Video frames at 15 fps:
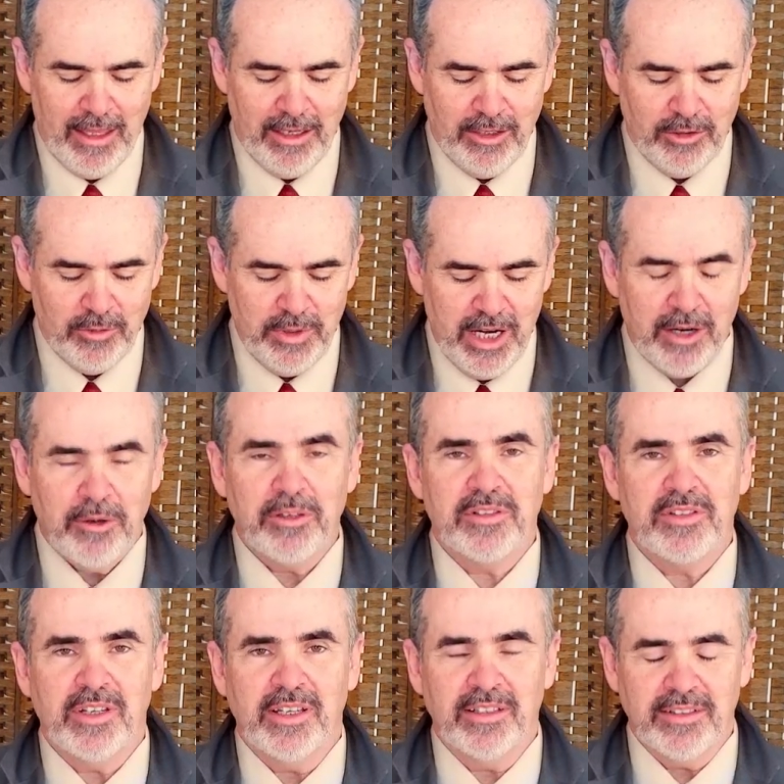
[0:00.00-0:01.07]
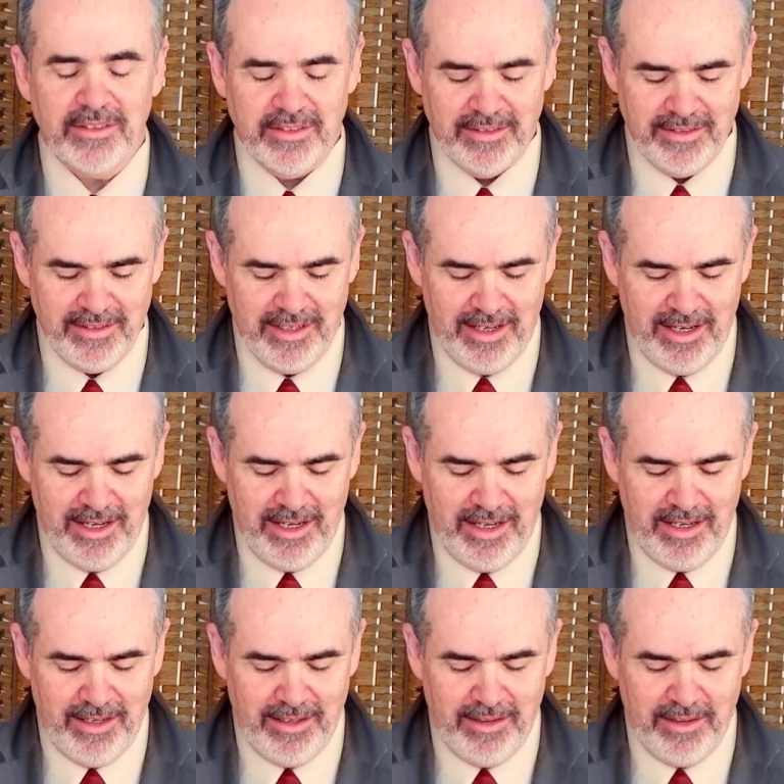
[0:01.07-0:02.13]
Sri Harold says,
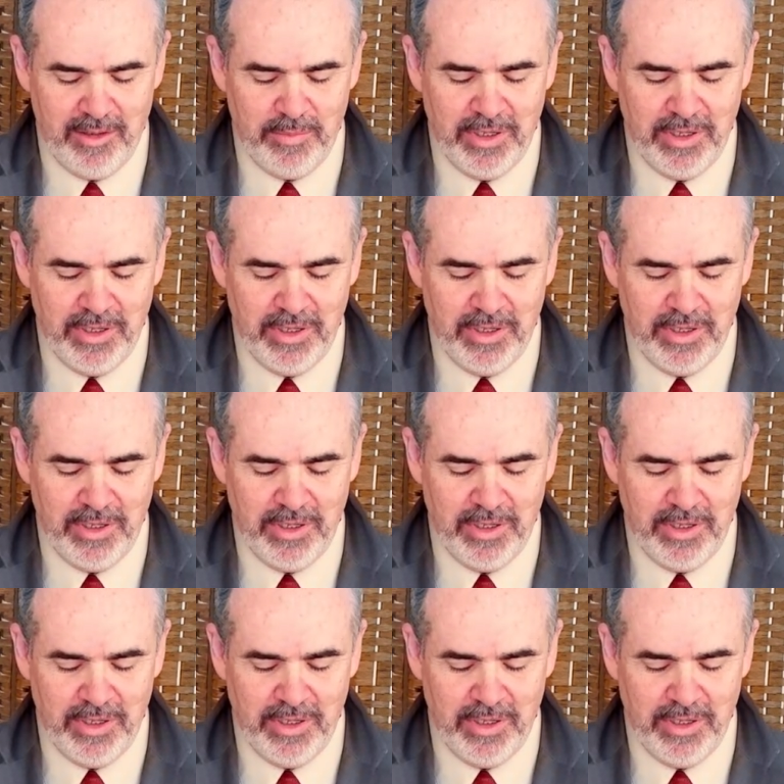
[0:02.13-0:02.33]
"The